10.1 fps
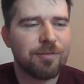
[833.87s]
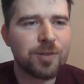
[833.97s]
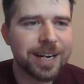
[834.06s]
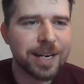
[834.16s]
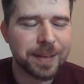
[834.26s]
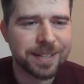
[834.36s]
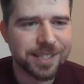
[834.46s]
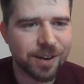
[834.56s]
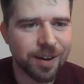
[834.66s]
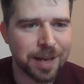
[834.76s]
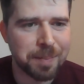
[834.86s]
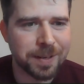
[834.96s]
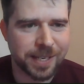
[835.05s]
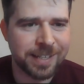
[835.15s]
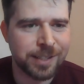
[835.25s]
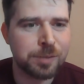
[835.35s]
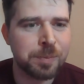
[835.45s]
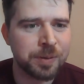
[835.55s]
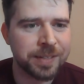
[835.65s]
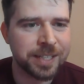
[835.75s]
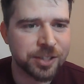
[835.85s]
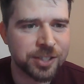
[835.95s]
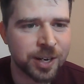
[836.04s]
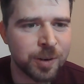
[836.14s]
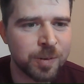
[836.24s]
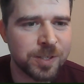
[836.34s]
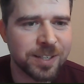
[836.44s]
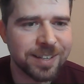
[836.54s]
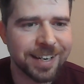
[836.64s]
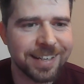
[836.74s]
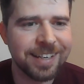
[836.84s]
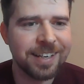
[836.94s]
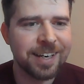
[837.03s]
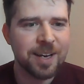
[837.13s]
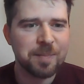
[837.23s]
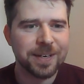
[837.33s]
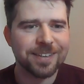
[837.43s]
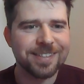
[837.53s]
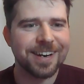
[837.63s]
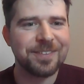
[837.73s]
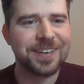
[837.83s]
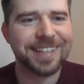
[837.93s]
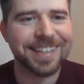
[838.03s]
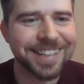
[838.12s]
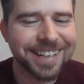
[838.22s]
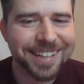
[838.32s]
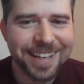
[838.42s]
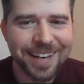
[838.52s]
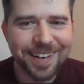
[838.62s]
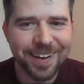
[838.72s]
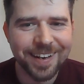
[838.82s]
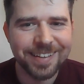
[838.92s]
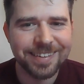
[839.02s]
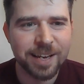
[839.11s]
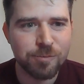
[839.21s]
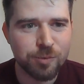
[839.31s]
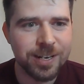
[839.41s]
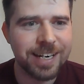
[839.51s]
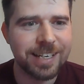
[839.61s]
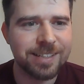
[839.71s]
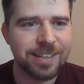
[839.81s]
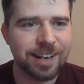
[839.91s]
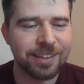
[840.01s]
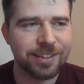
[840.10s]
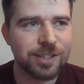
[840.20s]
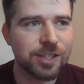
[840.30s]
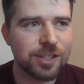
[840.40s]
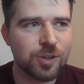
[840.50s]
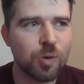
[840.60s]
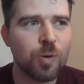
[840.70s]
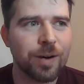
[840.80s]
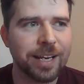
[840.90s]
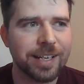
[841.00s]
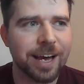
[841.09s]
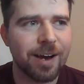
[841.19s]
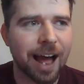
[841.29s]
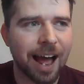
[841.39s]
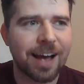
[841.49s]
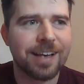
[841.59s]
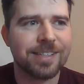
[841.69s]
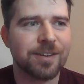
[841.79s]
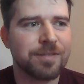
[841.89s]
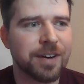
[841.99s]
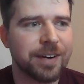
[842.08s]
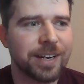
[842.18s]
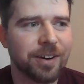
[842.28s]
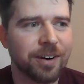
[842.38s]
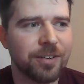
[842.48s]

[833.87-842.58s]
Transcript: I've really been excited by Teenage Mutant Ninja Turtles lately, because I think they're really like the story has a very